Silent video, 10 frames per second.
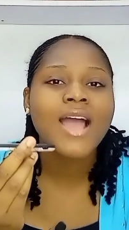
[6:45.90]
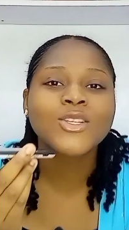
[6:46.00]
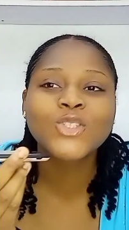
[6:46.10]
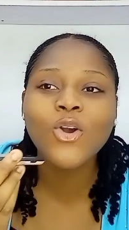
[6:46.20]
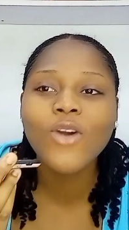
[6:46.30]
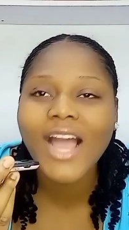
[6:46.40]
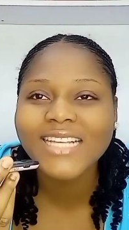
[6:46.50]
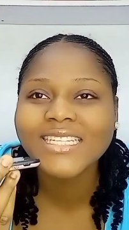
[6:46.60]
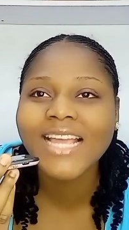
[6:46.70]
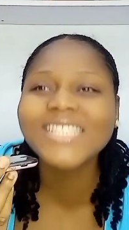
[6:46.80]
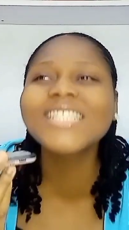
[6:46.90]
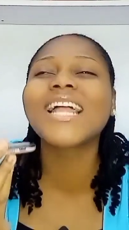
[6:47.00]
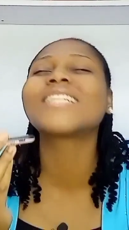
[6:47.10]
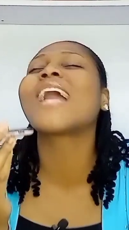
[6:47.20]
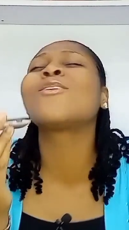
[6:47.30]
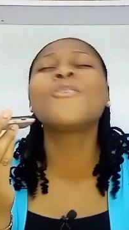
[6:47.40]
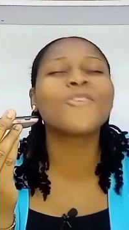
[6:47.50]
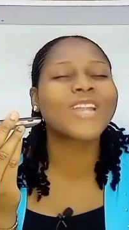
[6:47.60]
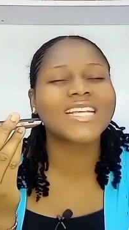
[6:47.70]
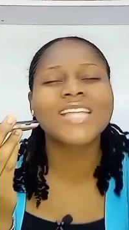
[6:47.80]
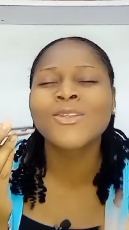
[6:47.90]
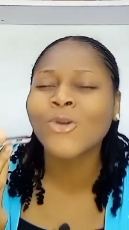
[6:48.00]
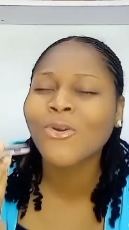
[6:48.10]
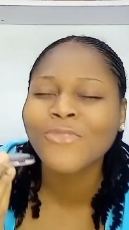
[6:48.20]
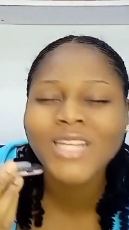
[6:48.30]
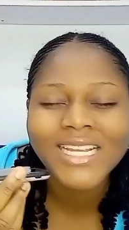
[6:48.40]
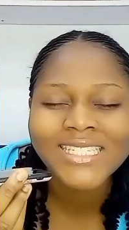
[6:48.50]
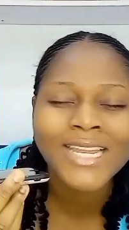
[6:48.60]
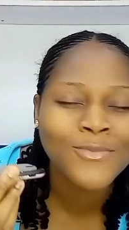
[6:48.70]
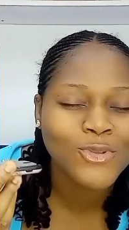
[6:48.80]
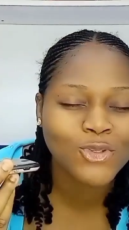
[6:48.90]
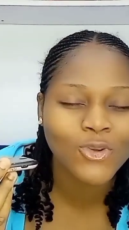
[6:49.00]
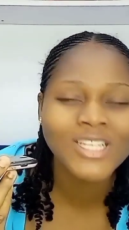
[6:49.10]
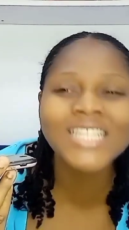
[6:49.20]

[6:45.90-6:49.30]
Joke, as in, is it that I don't even understand all of you that is telling me joke?